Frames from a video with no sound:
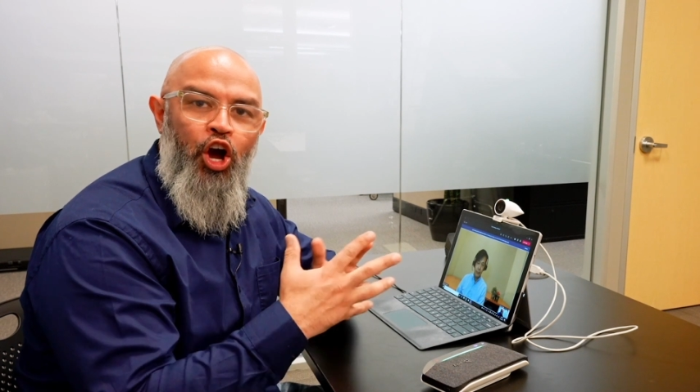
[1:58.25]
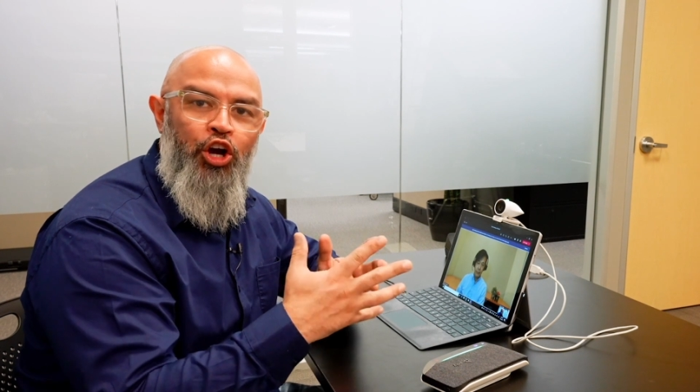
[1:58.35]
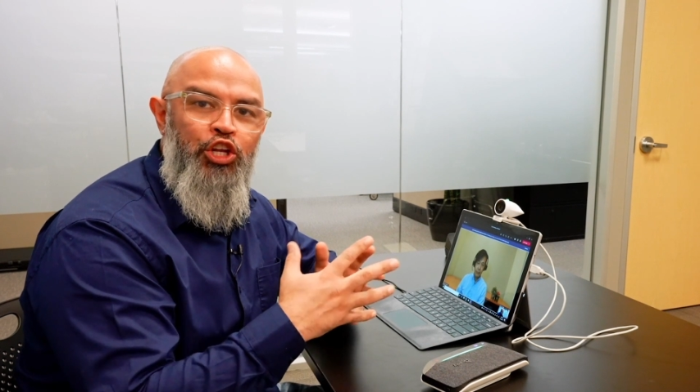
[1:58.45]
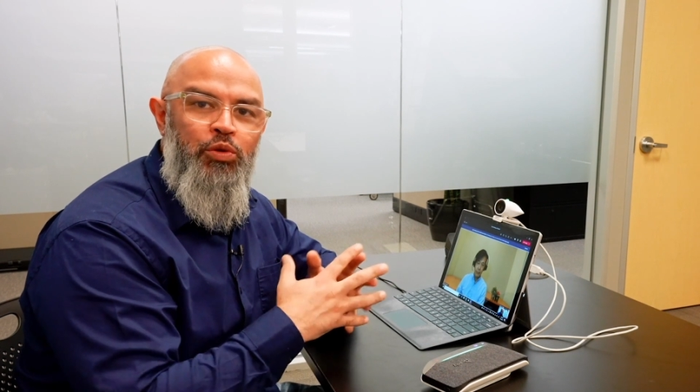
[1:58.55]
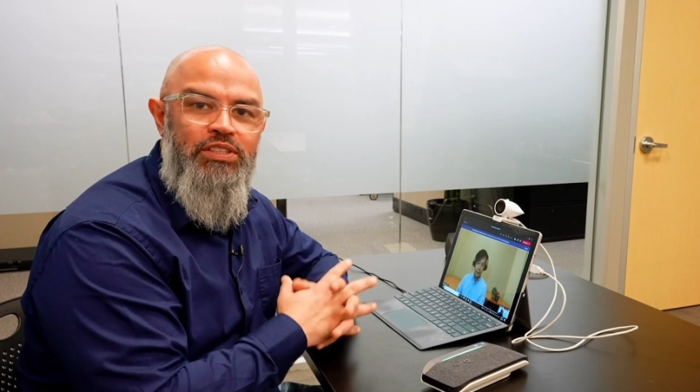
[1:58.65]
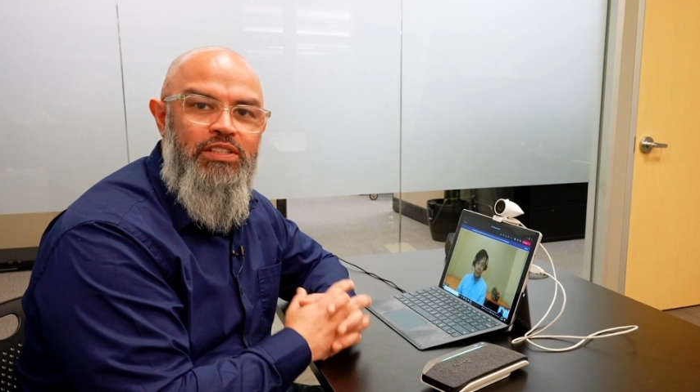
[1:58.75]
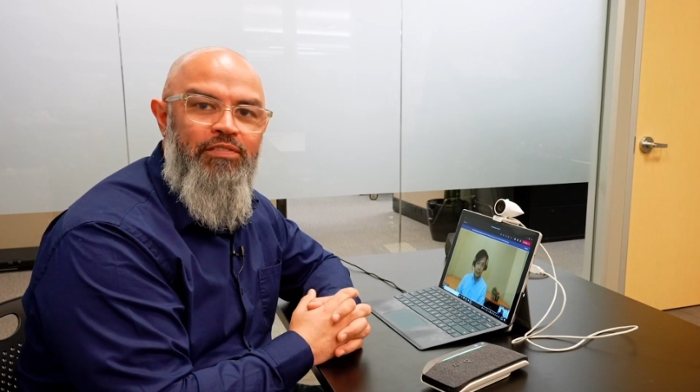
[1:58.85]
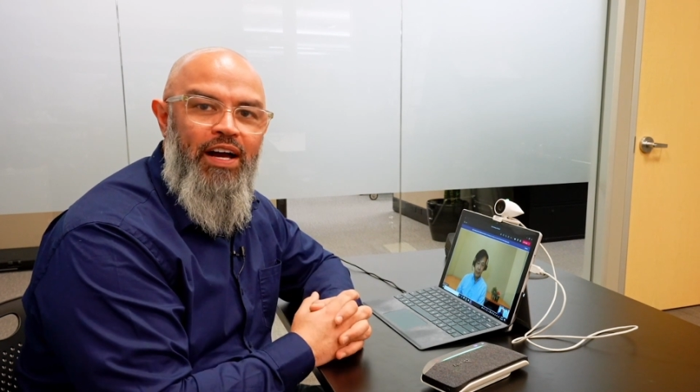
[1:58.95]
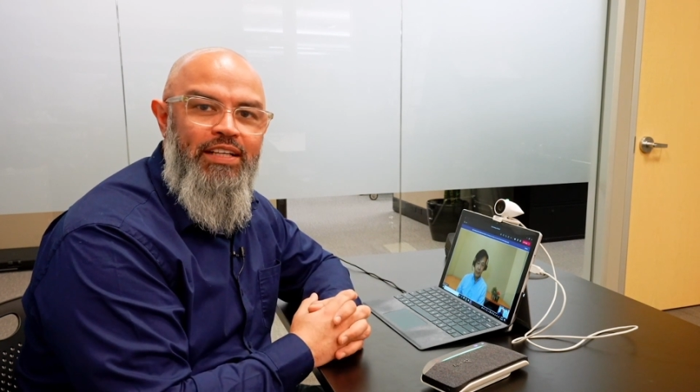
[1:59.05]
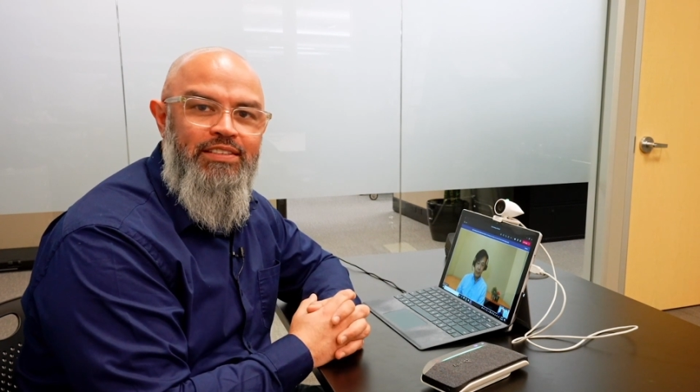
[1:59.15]
our newest
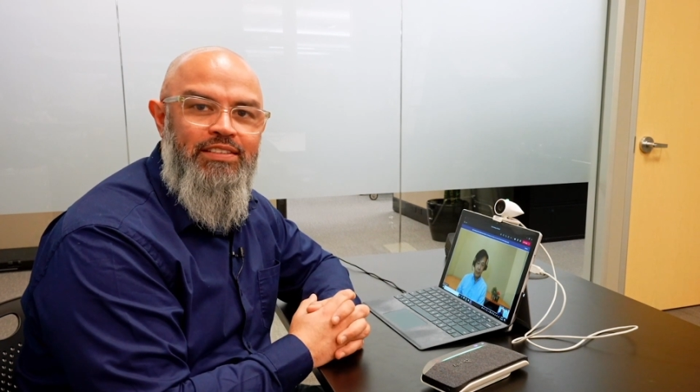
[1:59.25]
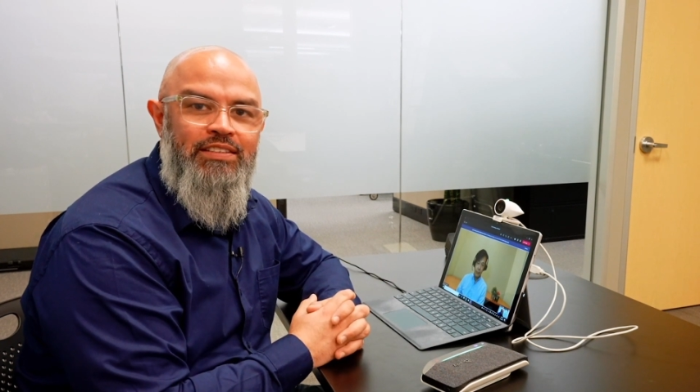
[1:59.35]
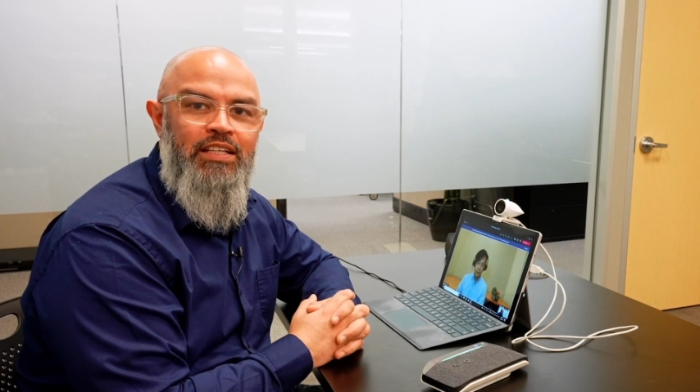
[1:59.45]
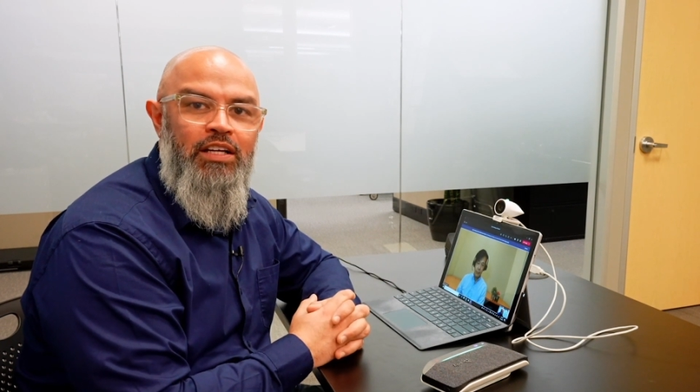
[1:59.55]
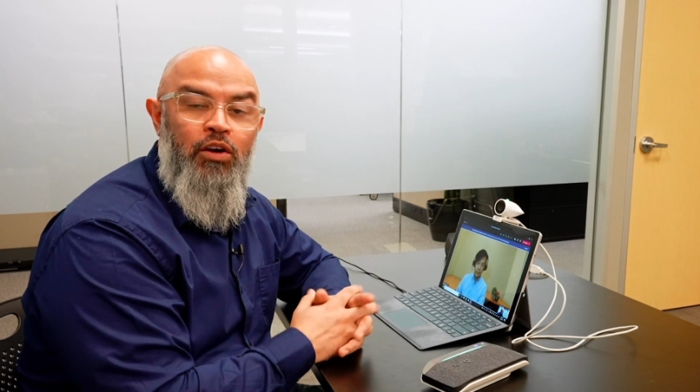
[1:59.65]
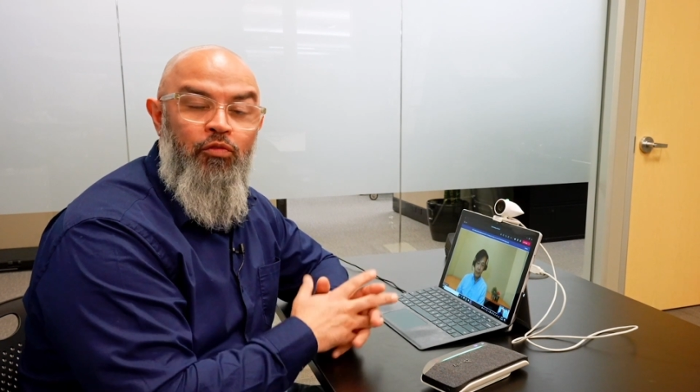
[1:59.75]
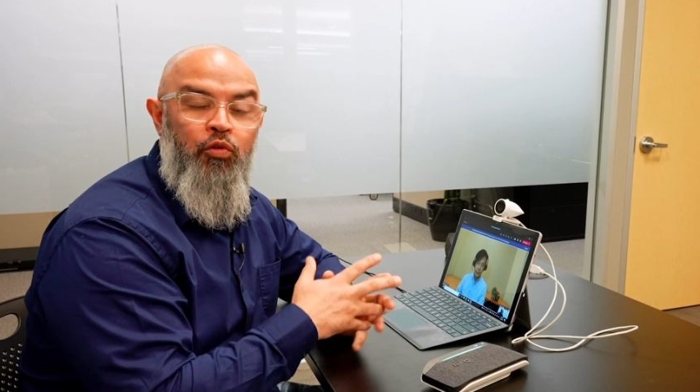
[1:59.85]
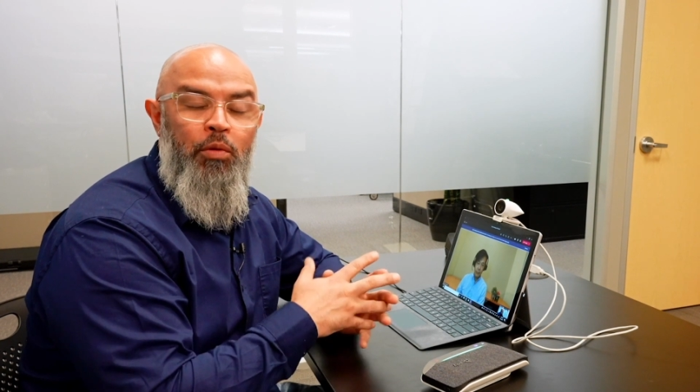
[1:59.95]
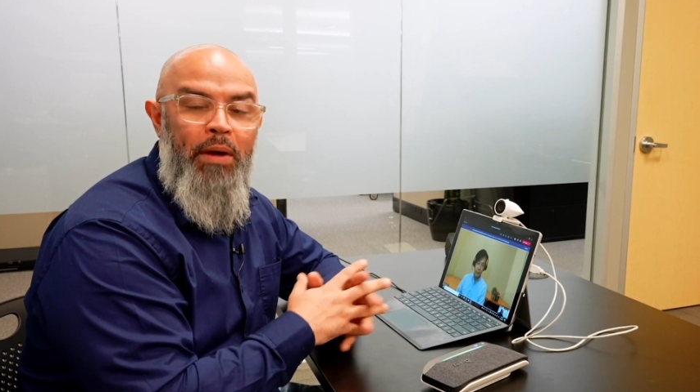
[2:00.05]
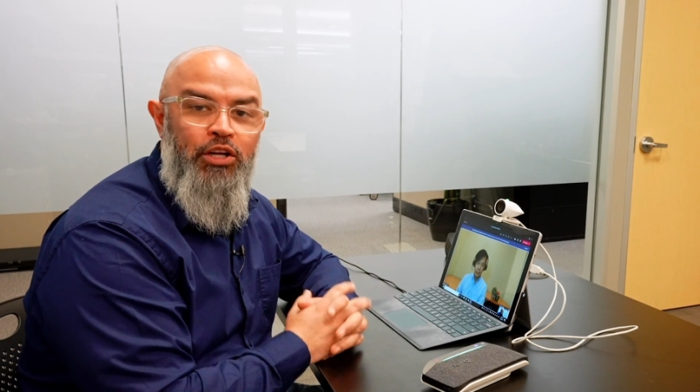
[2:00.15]
device
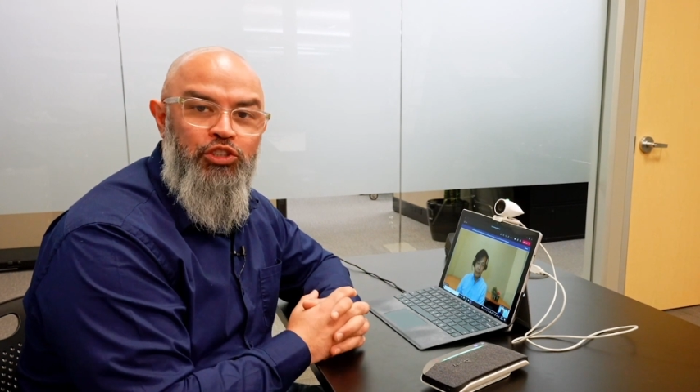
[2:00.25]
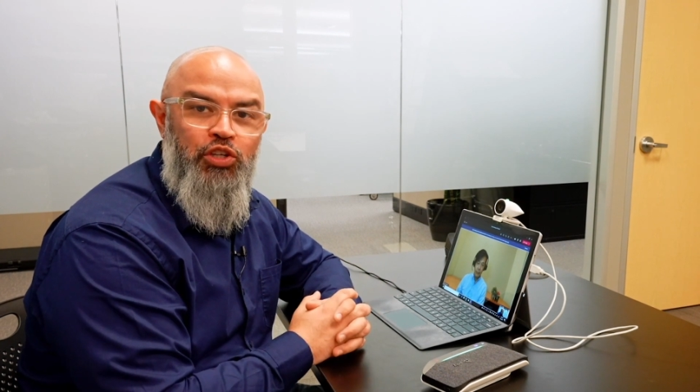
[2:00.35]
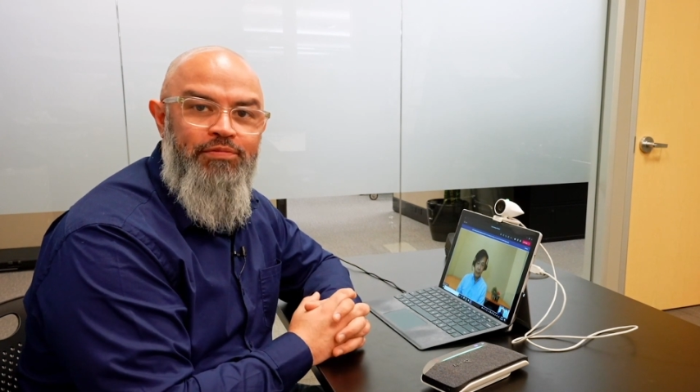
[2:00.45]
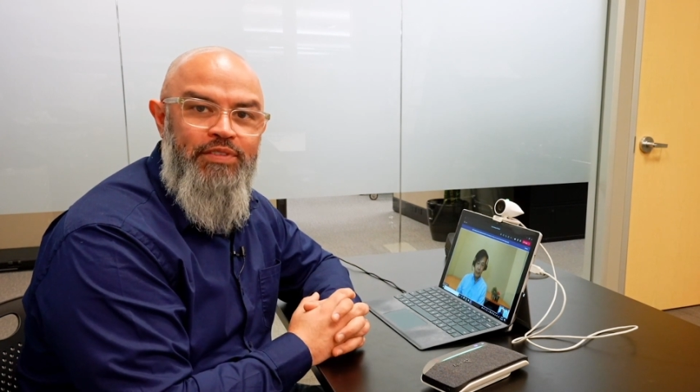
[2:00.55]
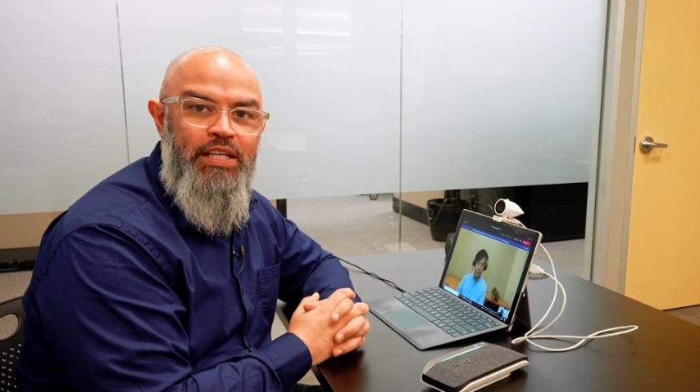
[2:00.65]
for Microsoft